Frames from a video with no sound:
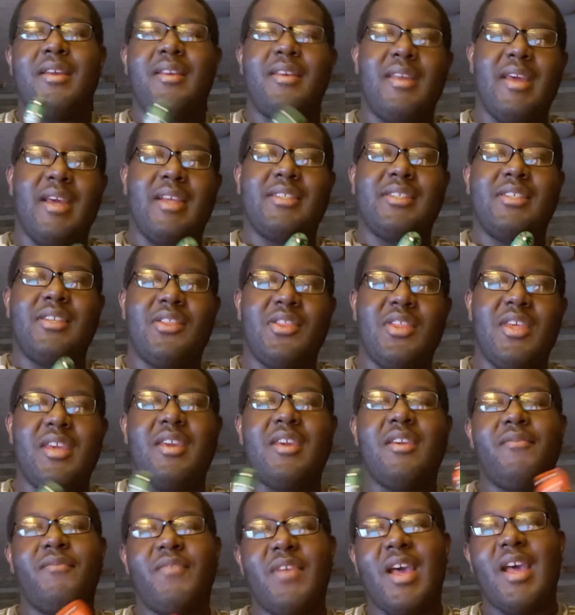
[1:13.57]
Next you
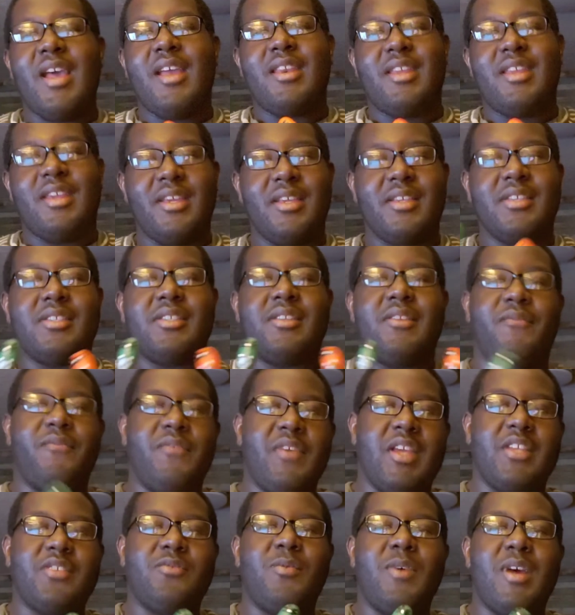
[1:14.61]
think of ideas to
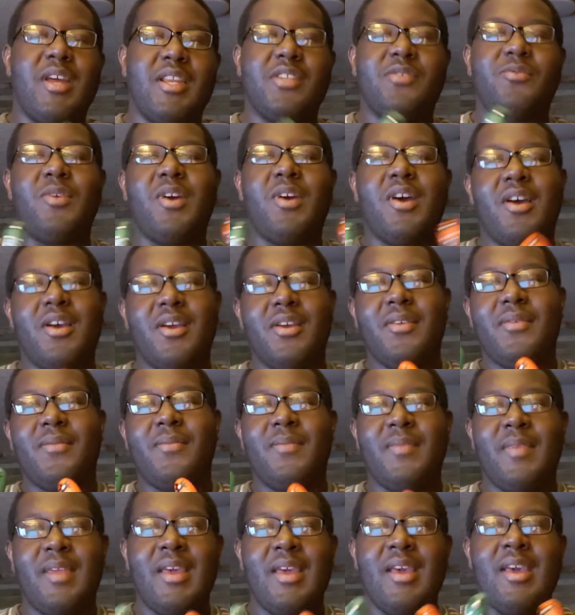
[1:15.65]
fix what is wrong.
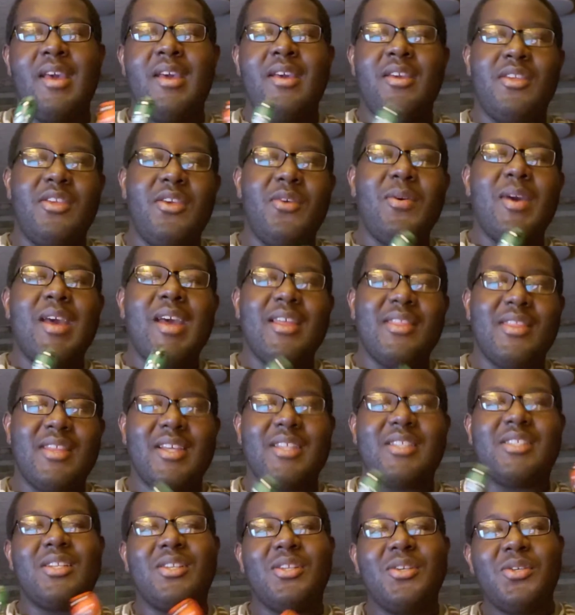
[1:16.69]
You had
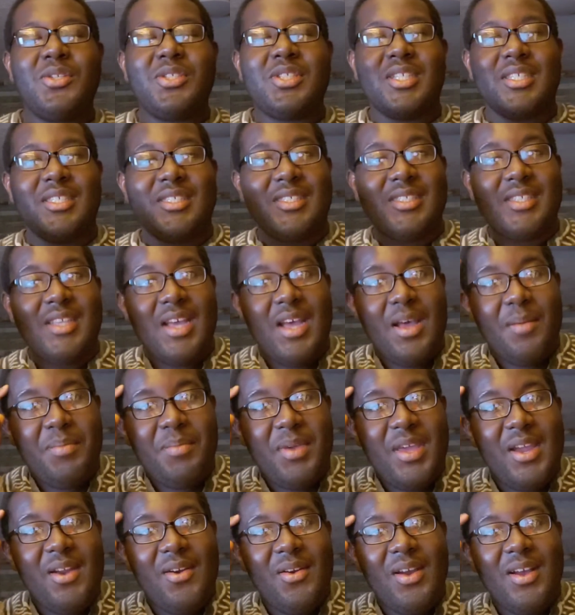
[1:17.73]
the solutions up
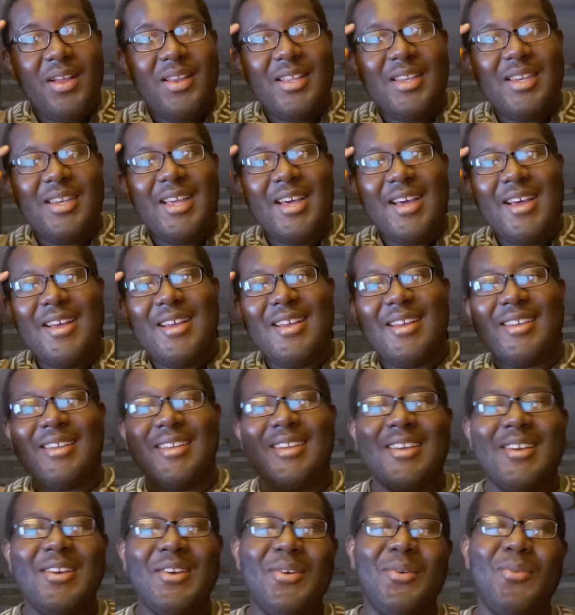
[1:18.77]
here all along.
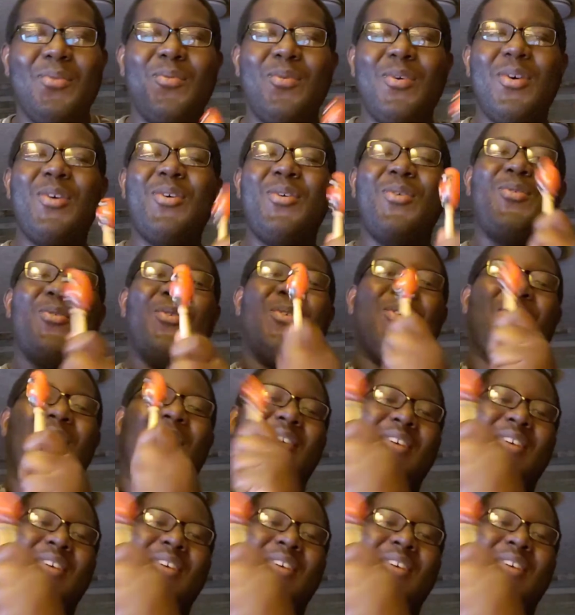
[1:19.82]
Woo!